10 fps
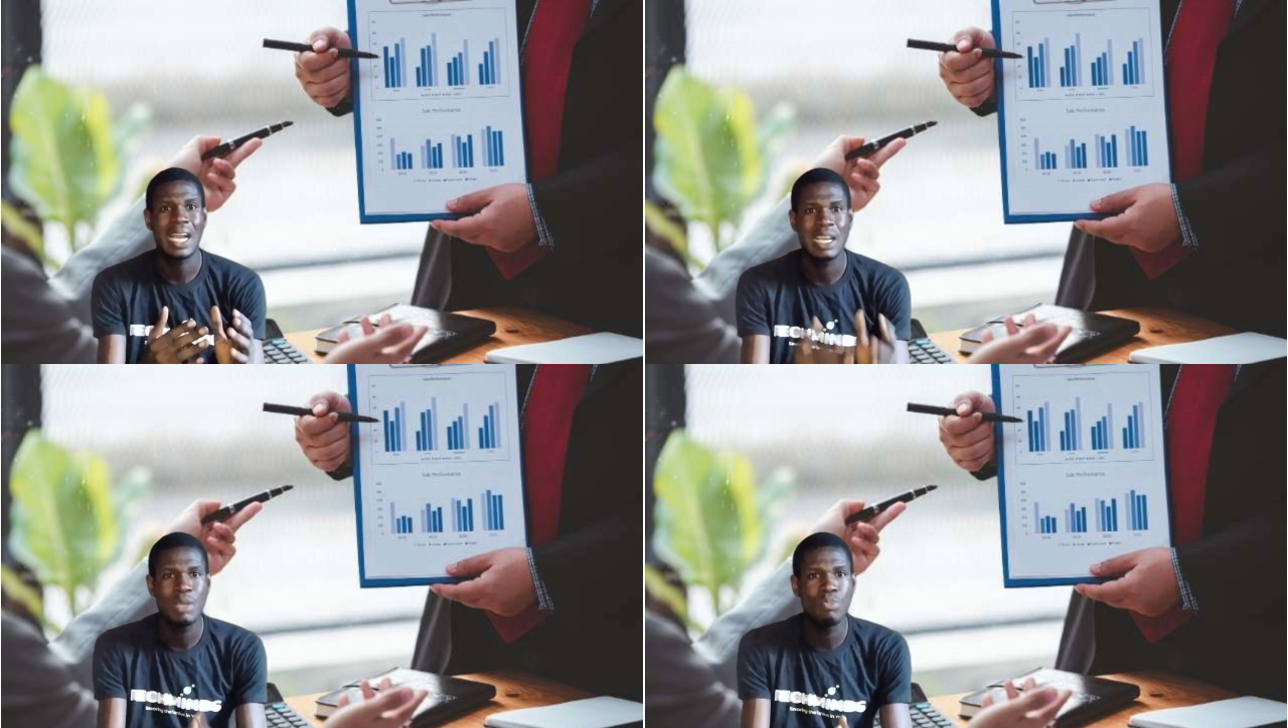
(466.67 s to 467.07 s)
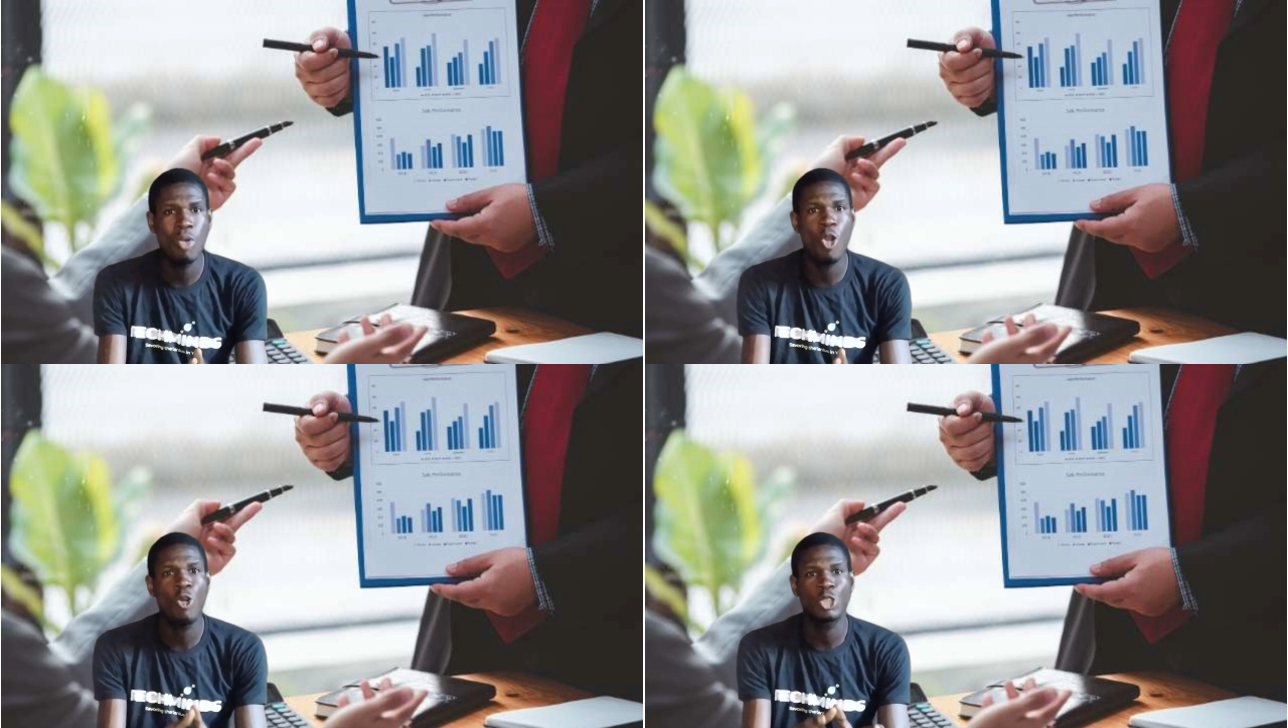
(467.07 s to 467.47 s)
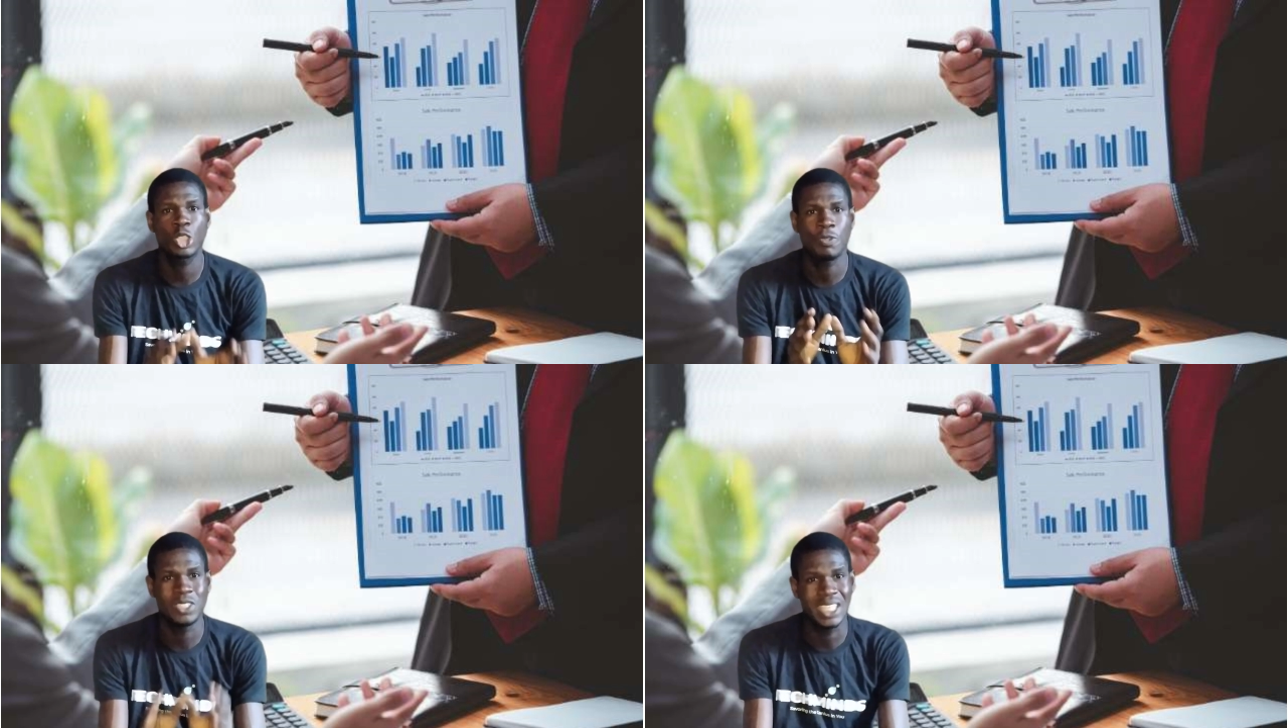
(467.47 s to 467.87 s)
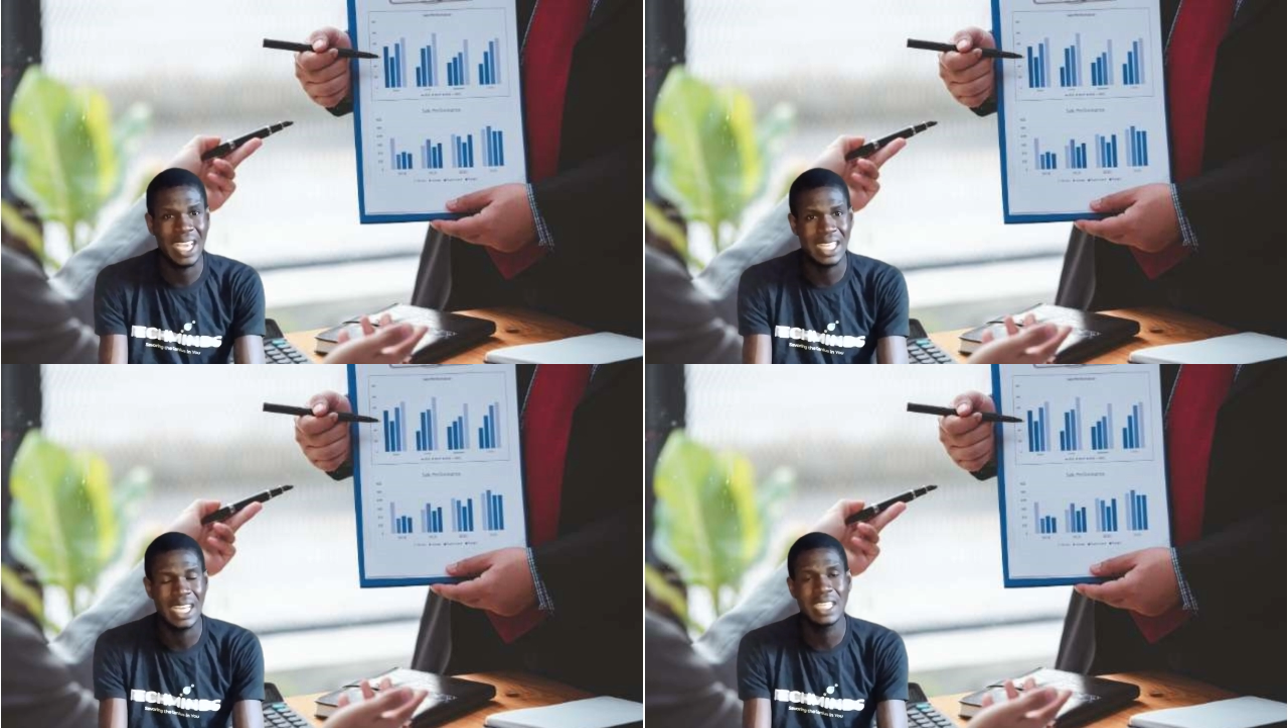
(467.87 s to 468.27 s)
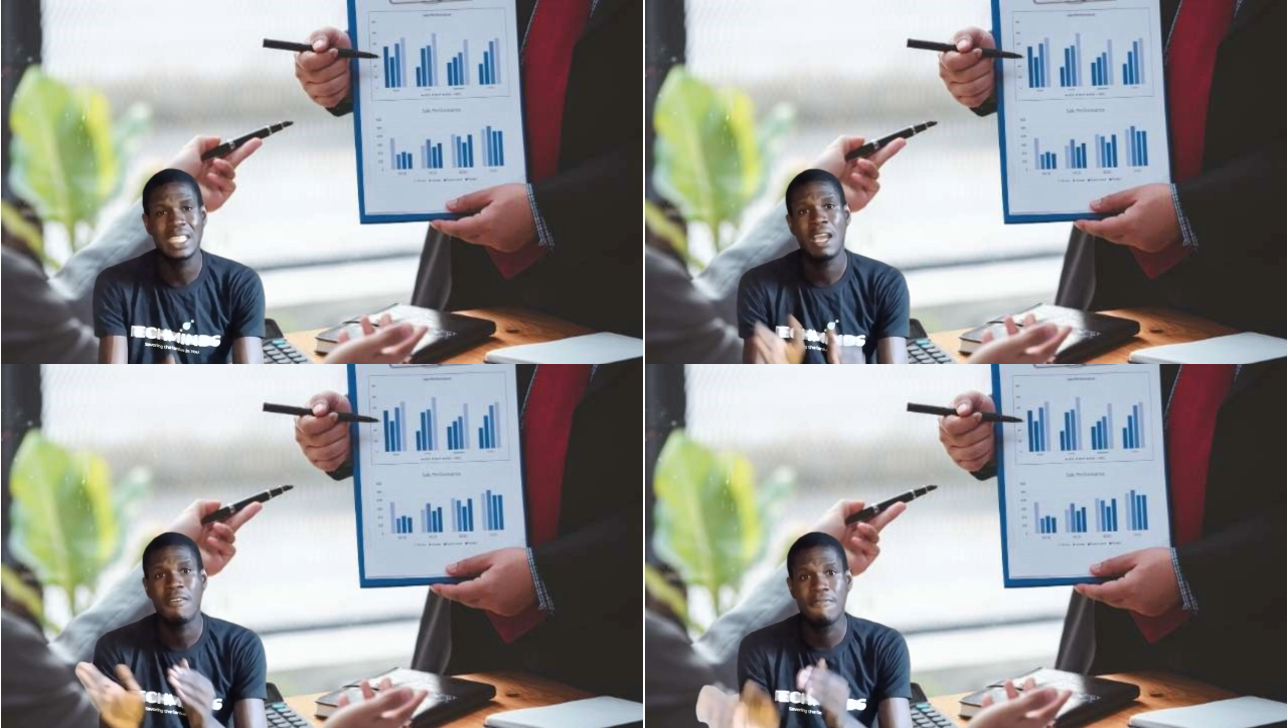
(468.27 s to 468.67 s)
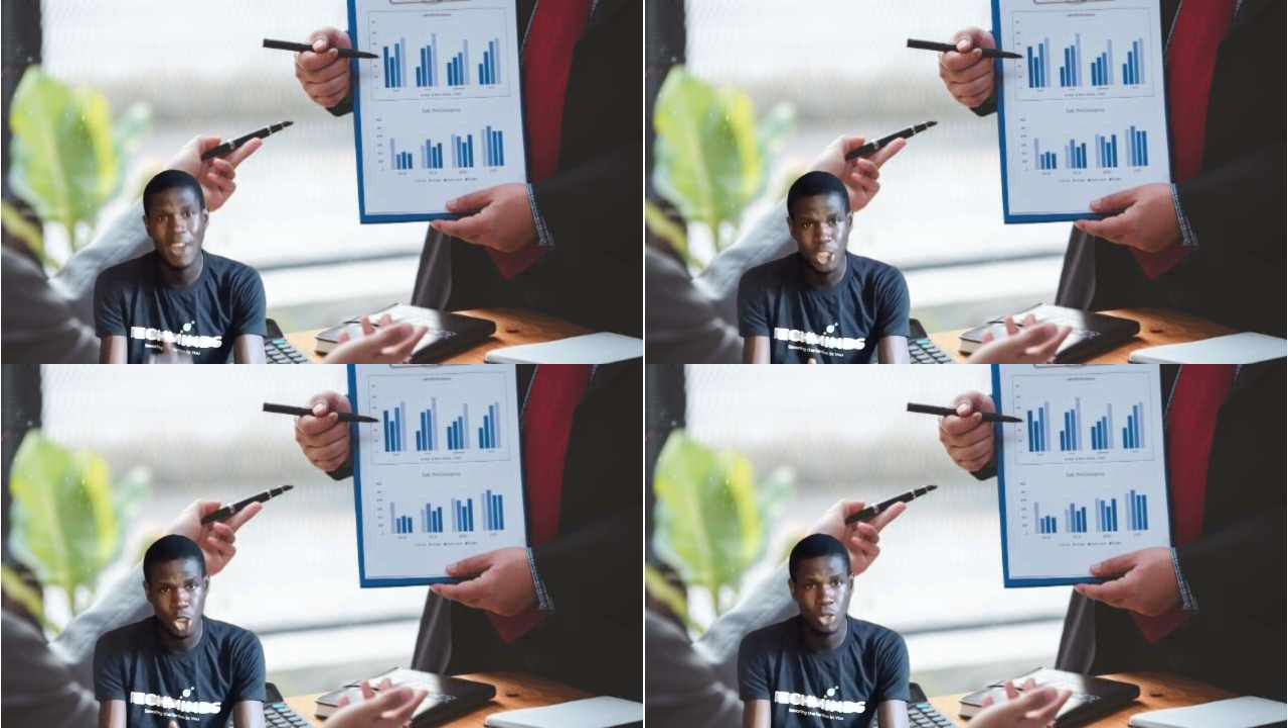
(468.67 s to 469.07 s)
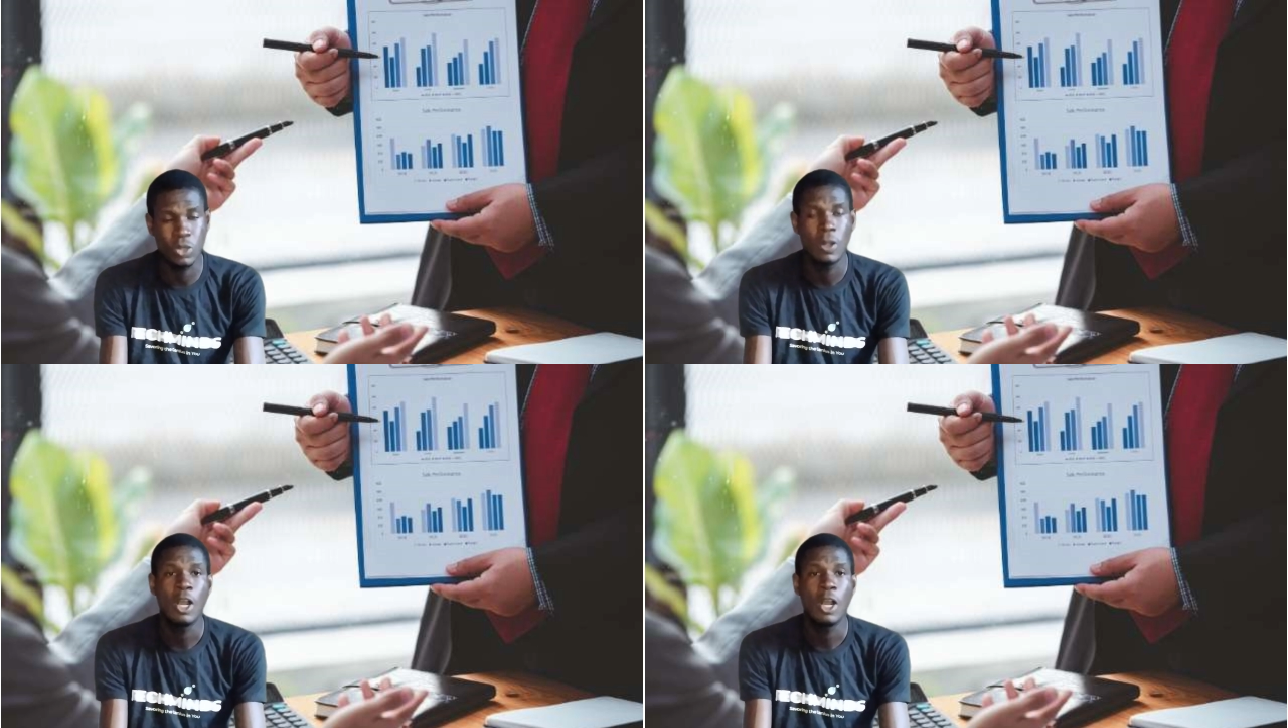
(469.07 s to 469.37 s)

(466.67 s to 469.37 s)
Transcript: more sophisticated version